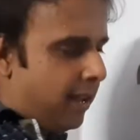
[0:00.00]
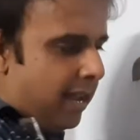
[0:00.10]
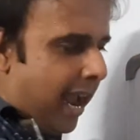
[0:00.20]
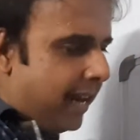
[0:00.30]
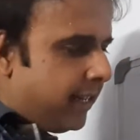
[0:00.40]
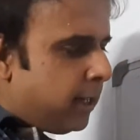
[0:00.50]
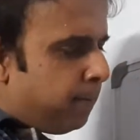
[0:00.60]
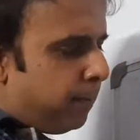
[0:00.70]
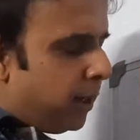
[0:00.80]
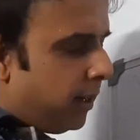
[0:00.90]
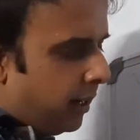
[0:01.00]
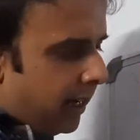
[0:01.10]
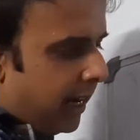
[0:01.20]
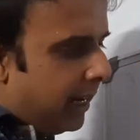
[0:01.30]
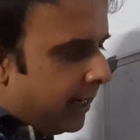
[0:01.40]
at this
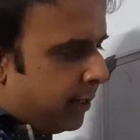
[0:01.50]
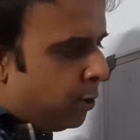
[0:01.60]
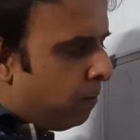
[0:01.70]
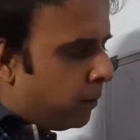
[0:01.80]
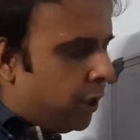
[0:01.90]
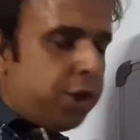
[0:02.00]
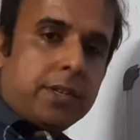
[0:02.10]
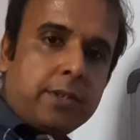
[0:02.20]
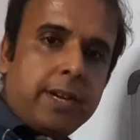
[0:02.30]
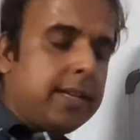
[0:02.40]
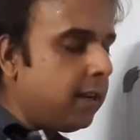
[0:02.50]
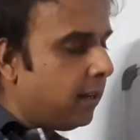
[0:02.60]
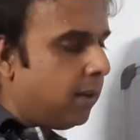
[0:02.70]
in these two positions, right?